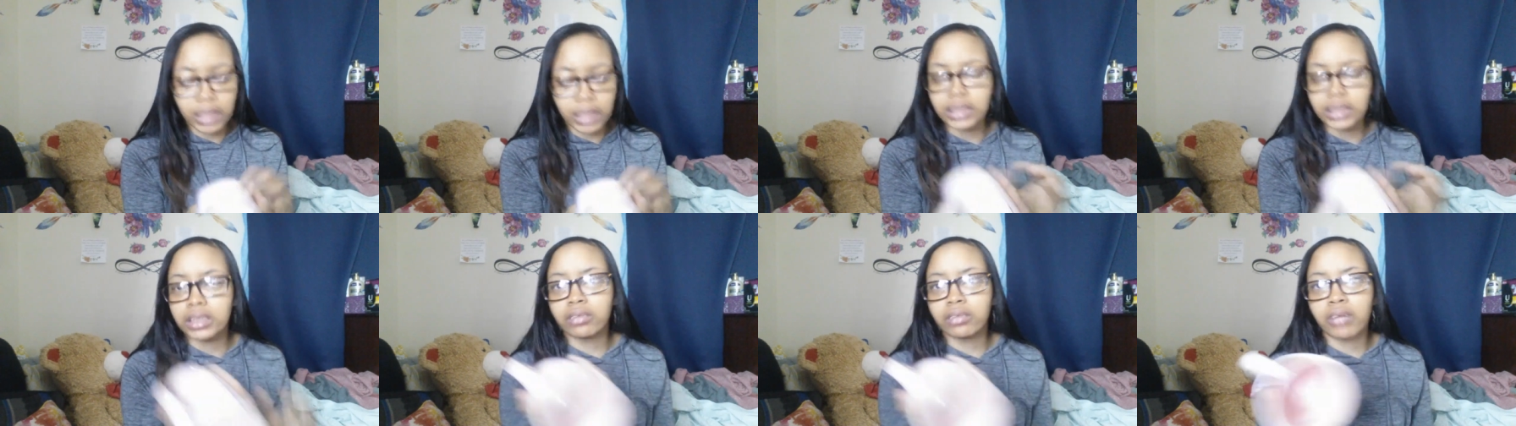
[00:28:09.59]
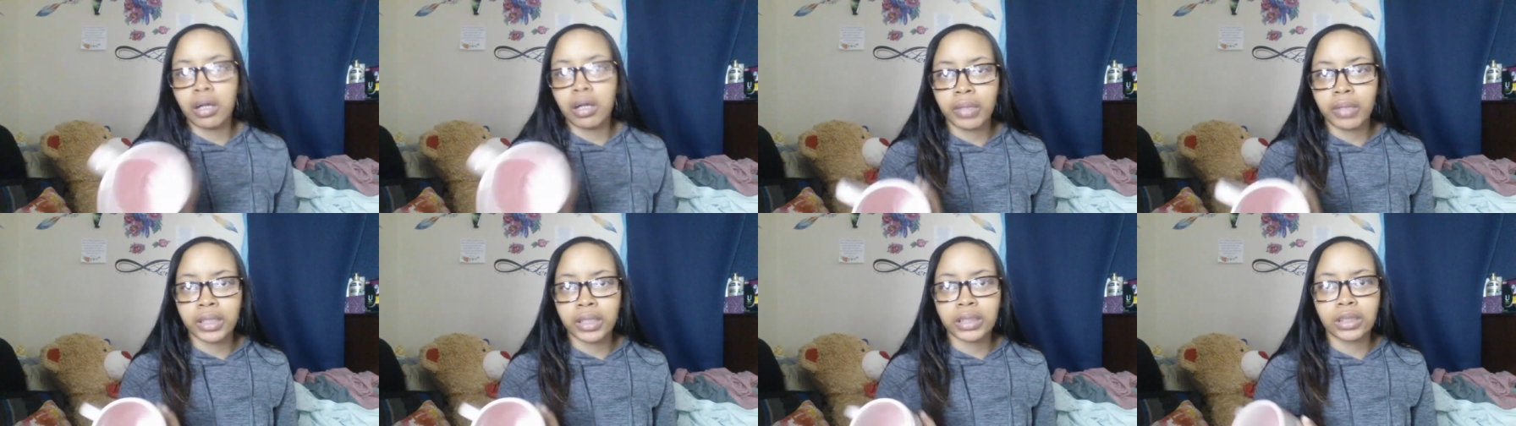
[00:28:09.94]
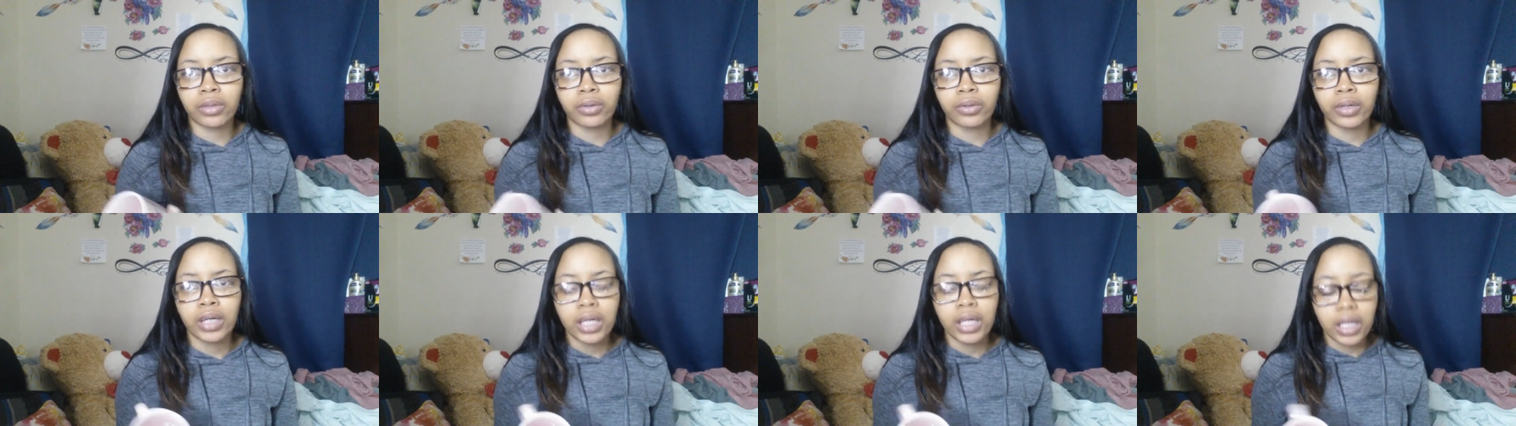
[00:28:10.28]
Yeah, ceramic.
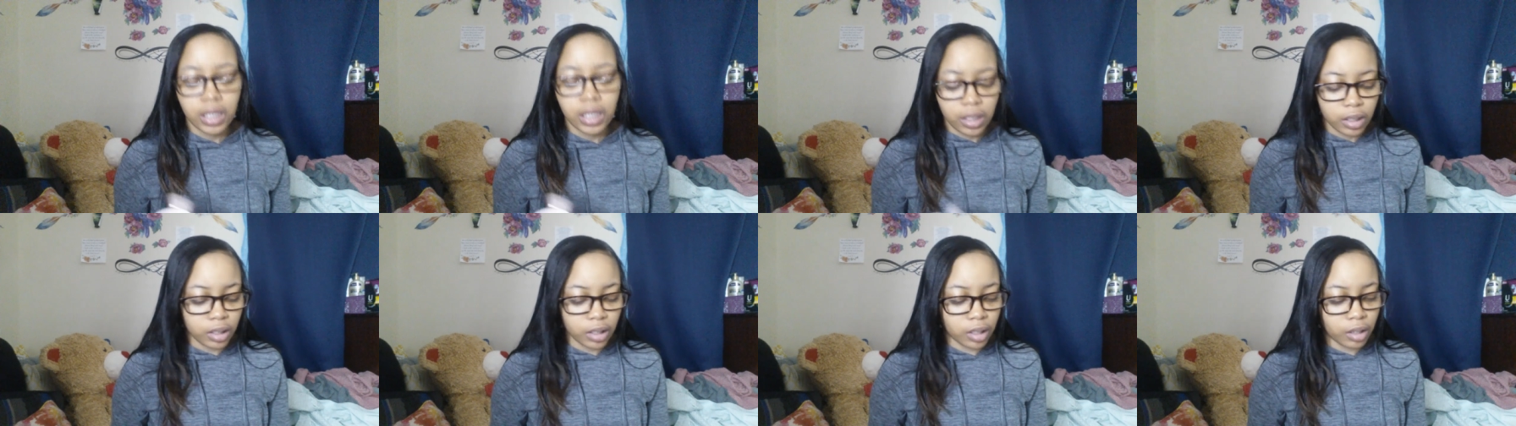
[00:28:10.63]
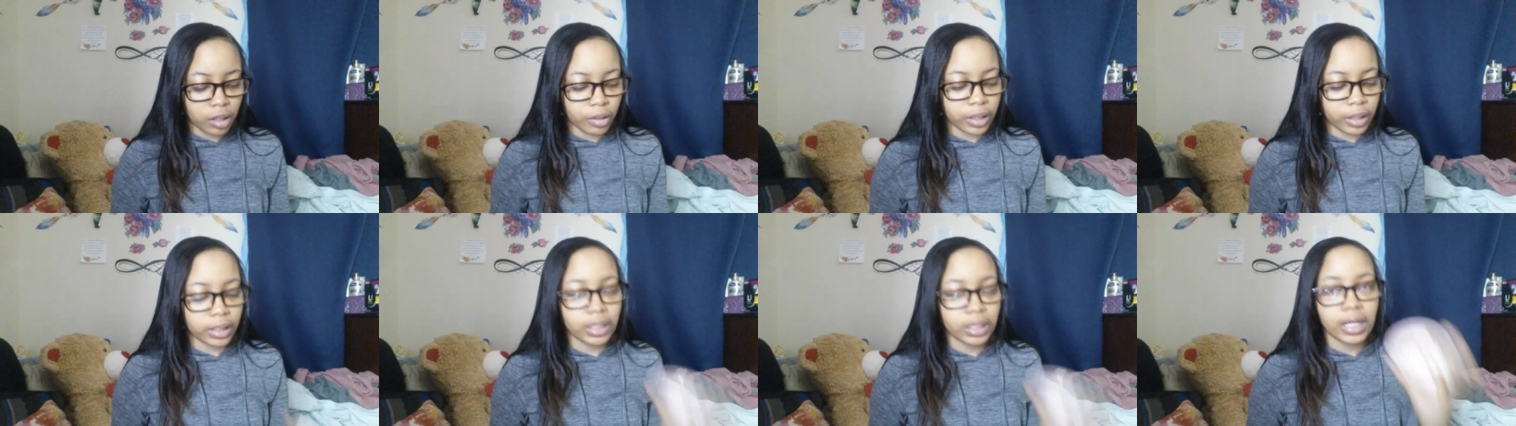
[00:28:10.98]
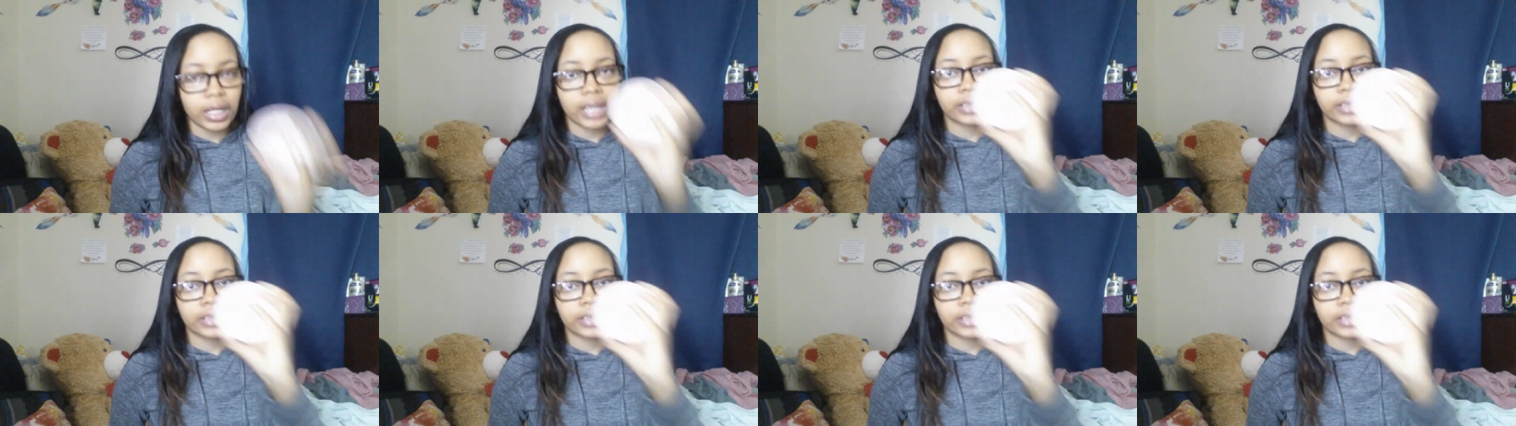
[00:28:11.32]
So, you know, and then it